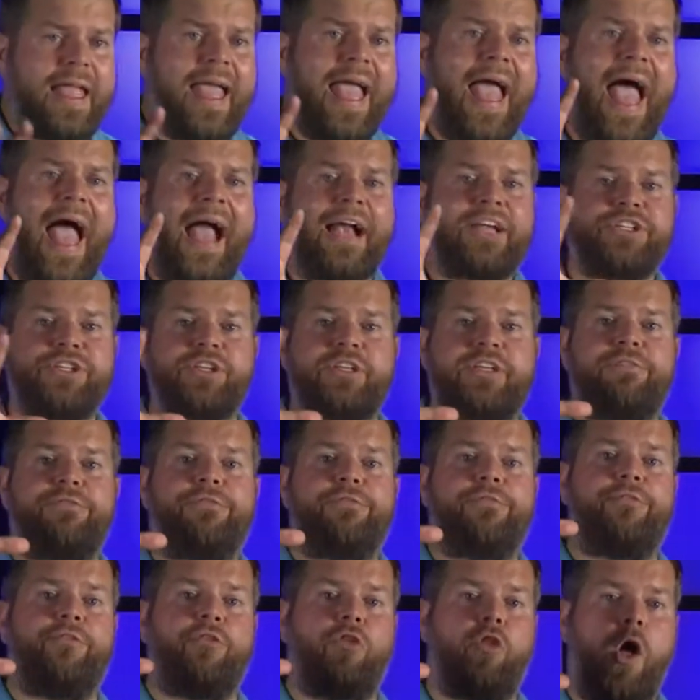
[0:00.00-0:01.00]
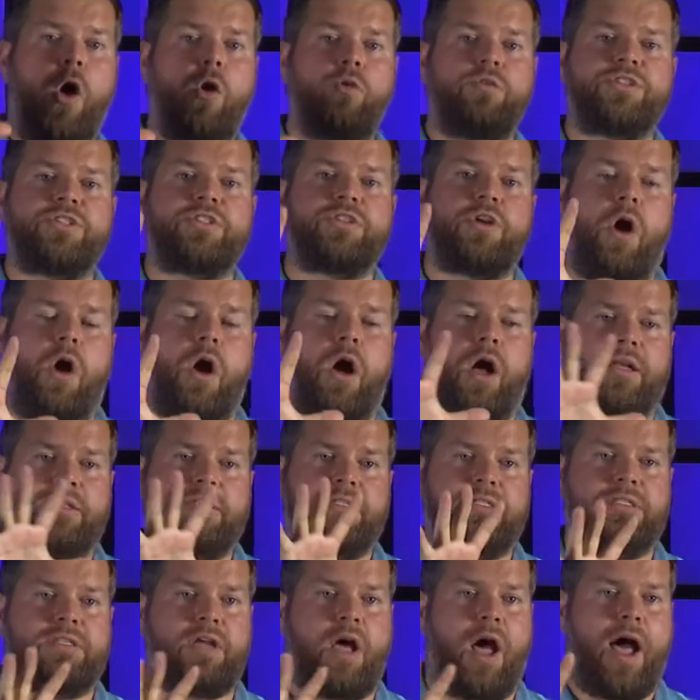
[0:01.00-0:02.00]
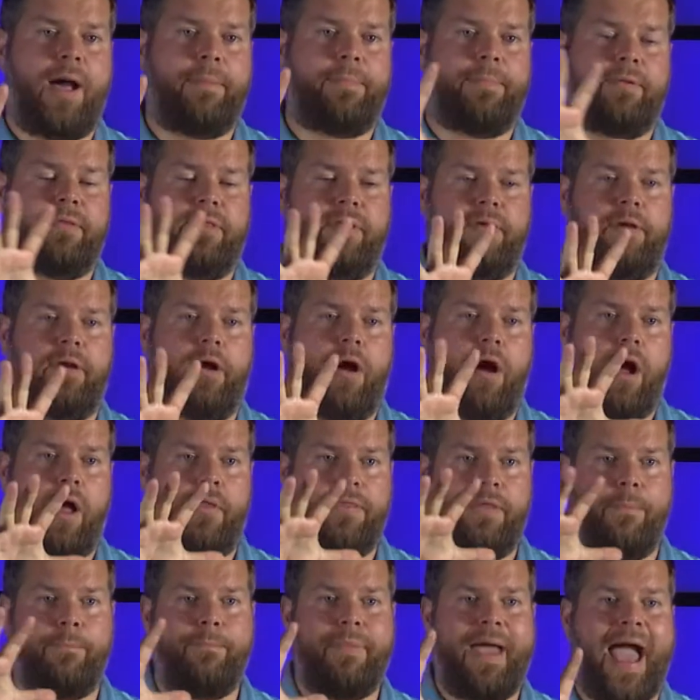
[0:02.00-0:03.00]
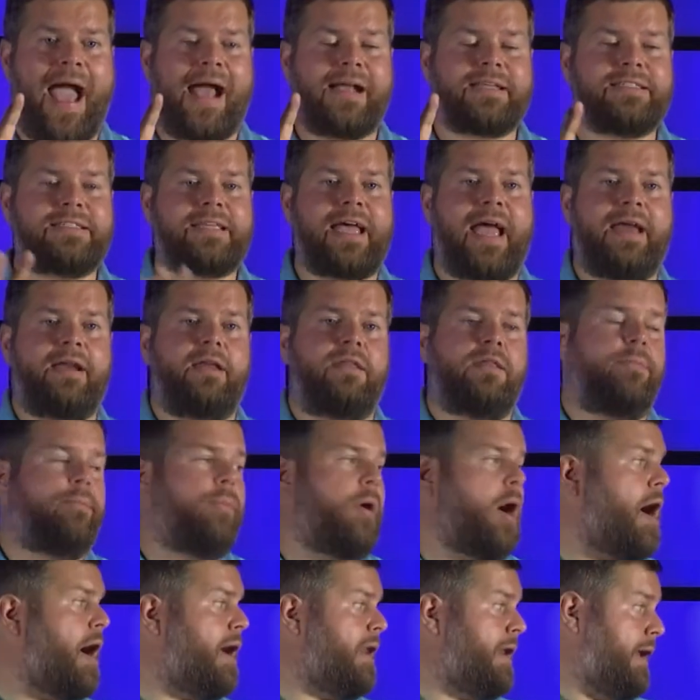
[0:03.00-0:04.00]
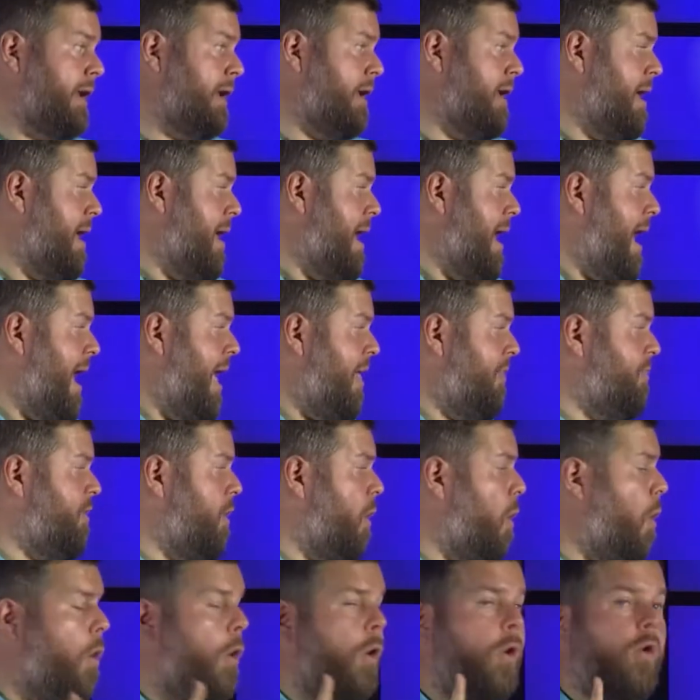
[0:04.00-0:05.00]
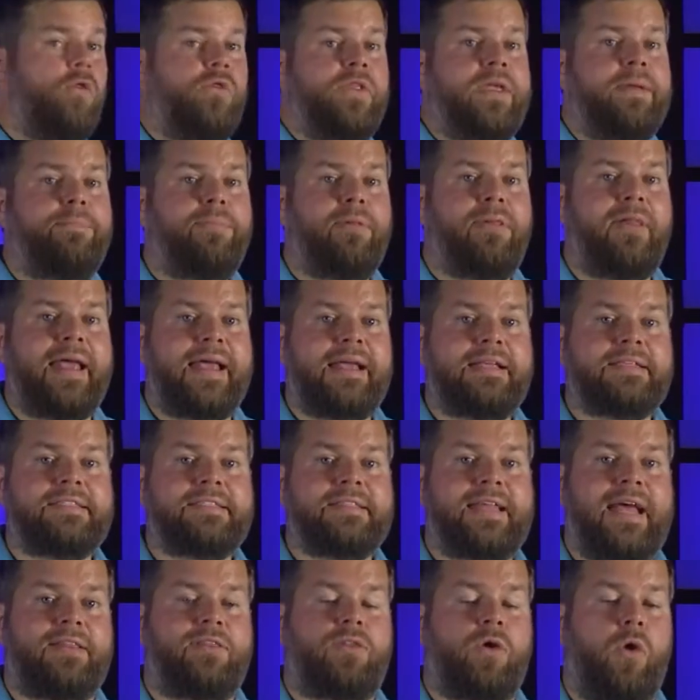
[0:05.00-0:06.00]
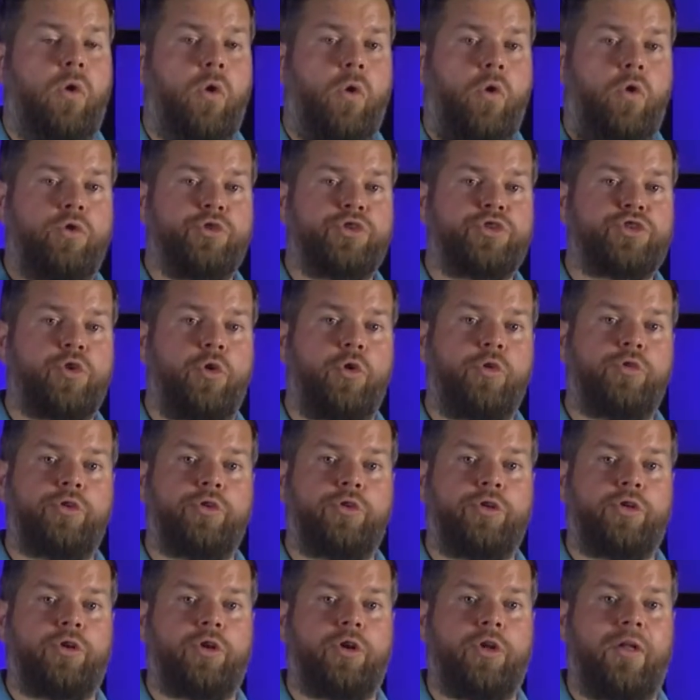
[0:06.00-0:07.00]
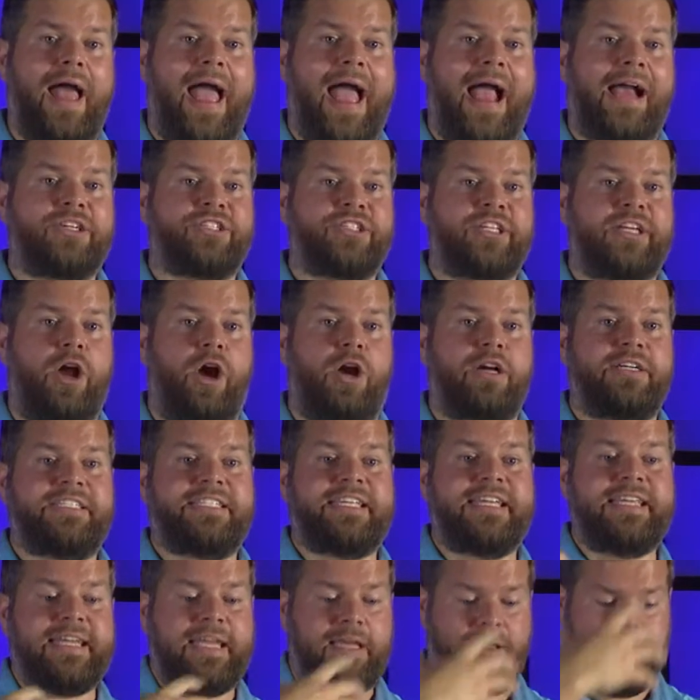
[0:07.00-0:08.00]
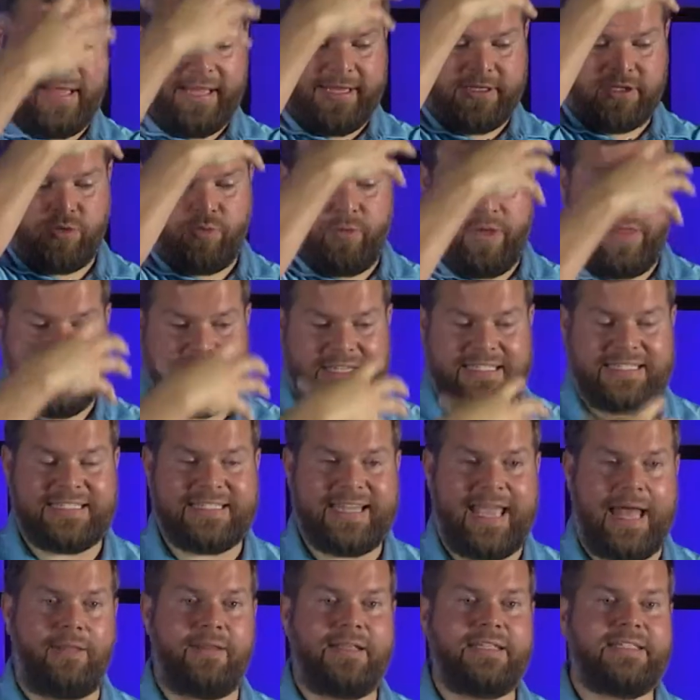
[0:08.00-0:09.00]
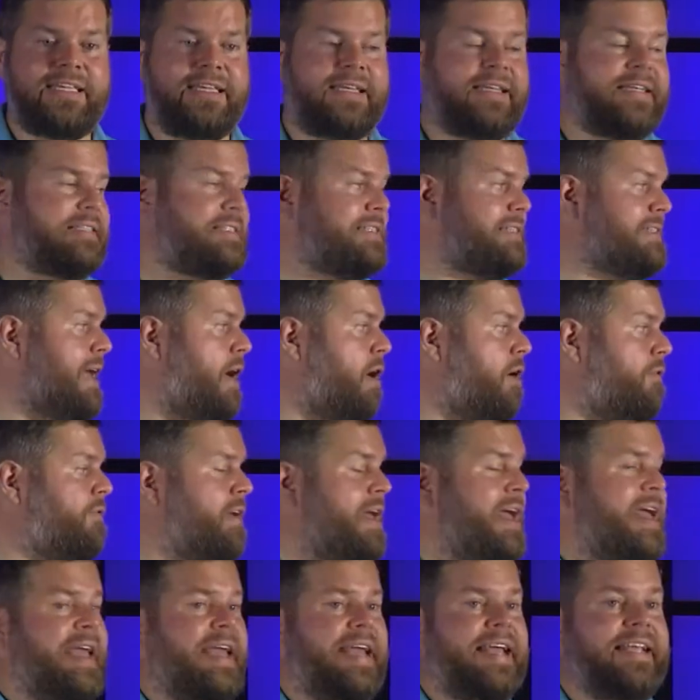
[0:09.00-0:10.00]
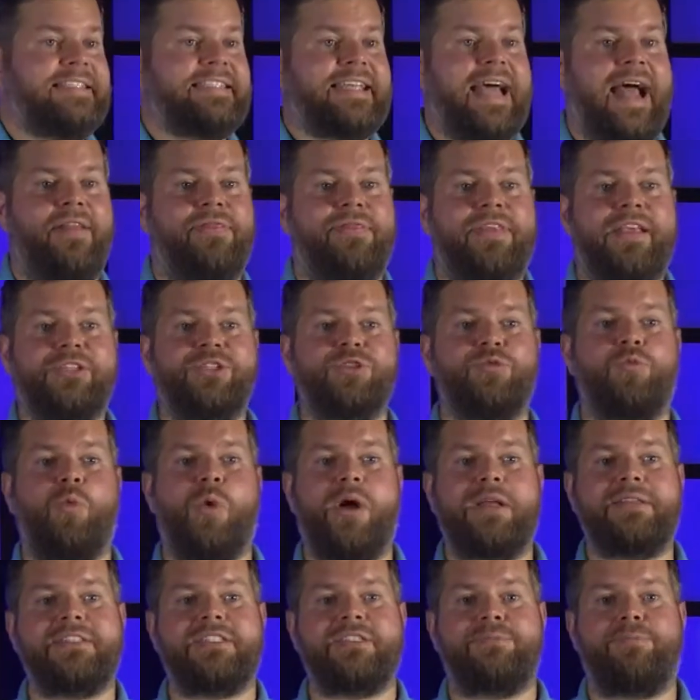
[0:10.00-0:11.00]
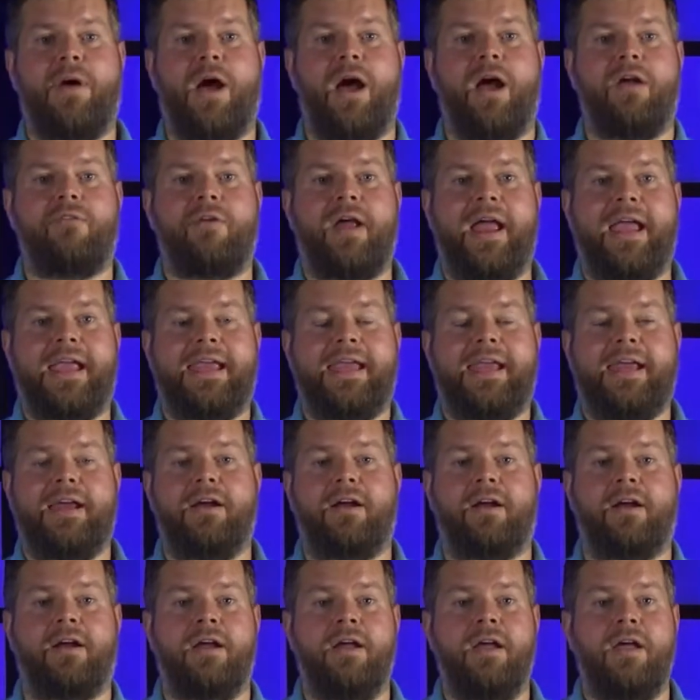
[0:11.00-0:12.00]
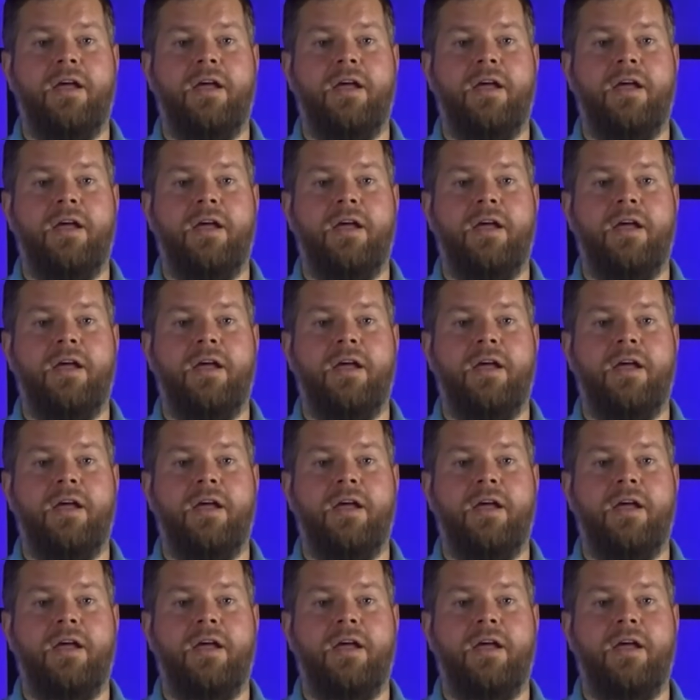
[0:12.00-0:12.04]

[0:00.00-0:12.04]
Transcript: actually floats on top of the on the back side of the body and the only place that the whole shoulder girdle actually articulates with the skeleton itself is at this one spot right here